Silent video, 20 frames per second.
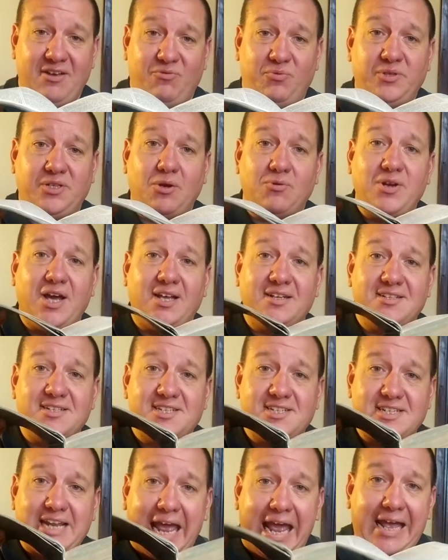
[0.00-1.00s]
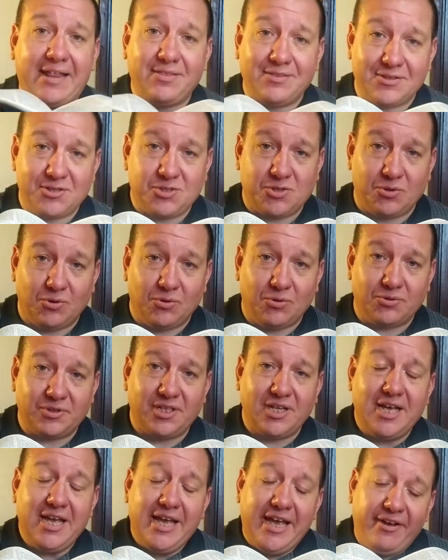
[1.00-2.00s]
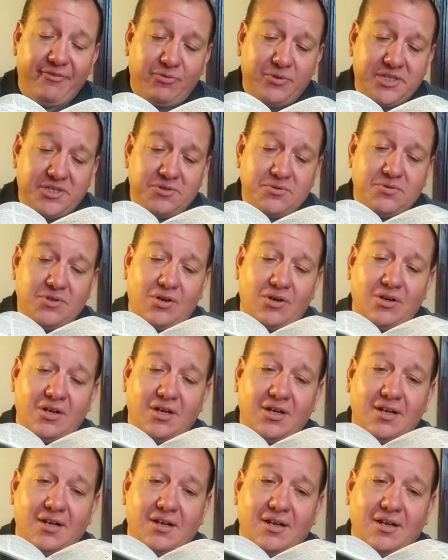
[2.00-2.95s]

We don't understand the sword, if we do not